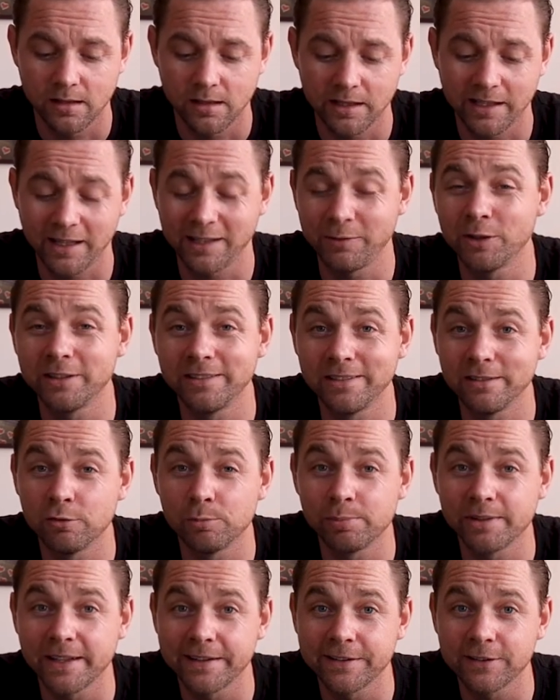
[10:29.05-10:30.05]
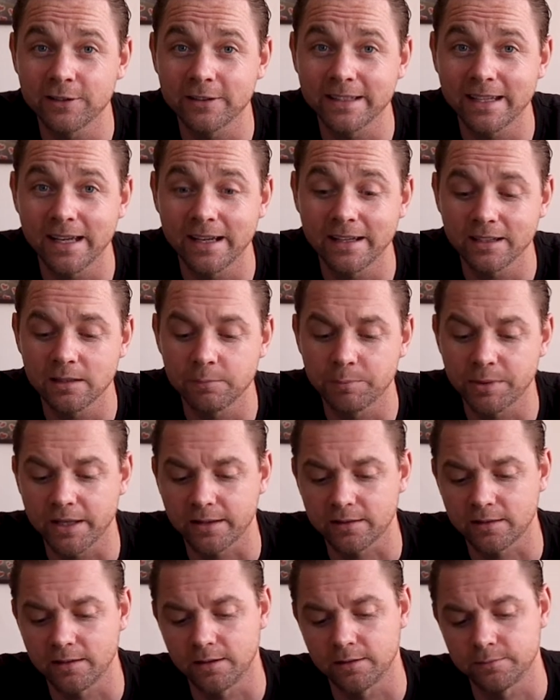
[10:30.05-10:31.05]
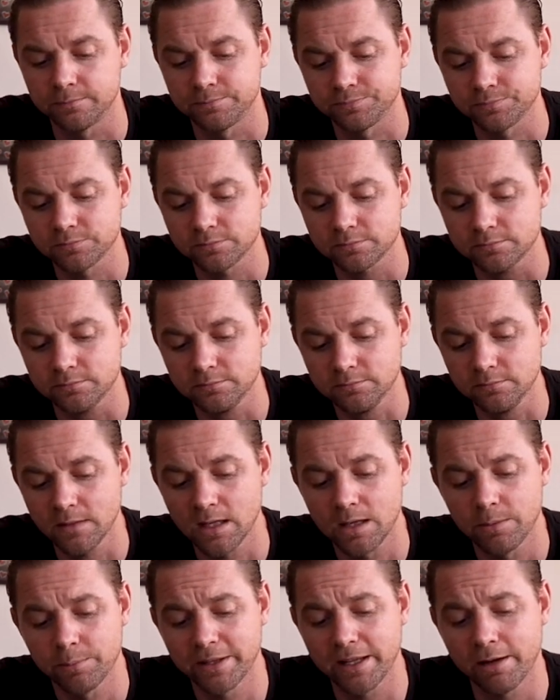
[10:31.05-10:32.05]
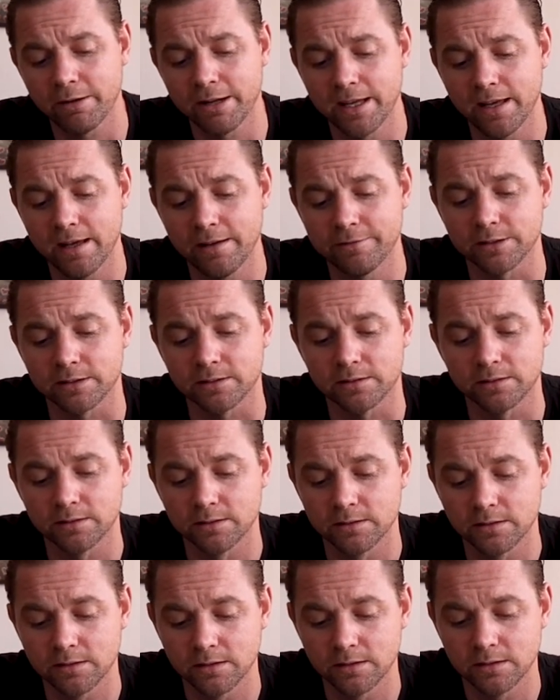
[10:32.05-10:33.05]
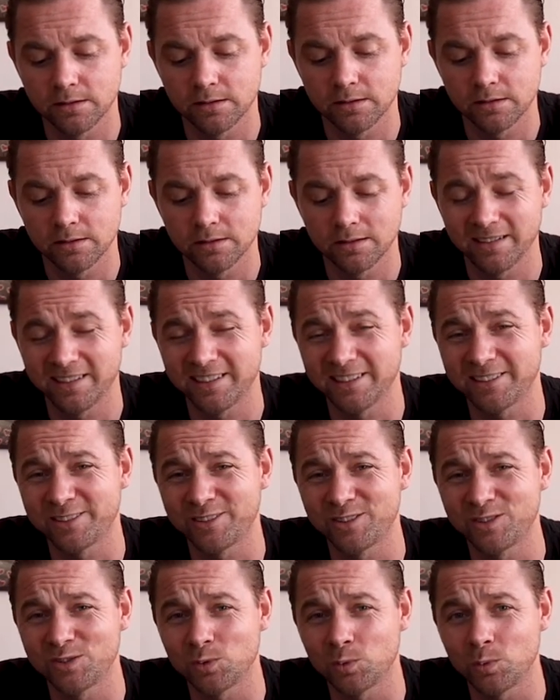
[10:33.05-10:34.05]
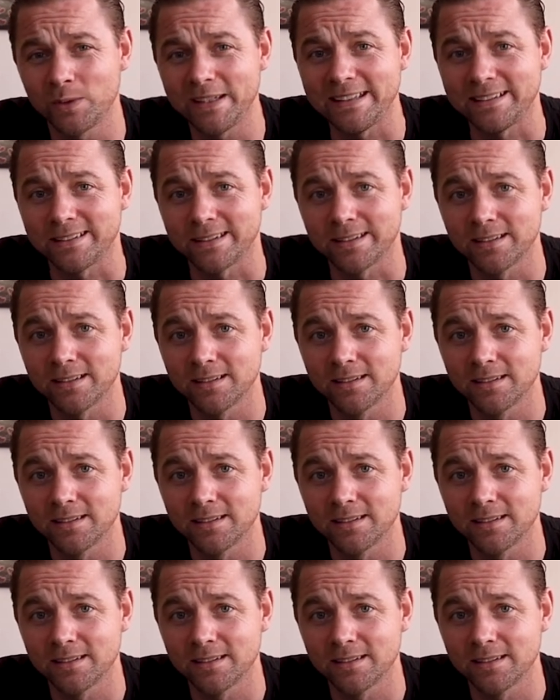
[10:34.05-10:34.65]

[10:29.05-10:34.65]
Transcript: And I wasn't even planning on getting it back then. But now I have it. It's sweet.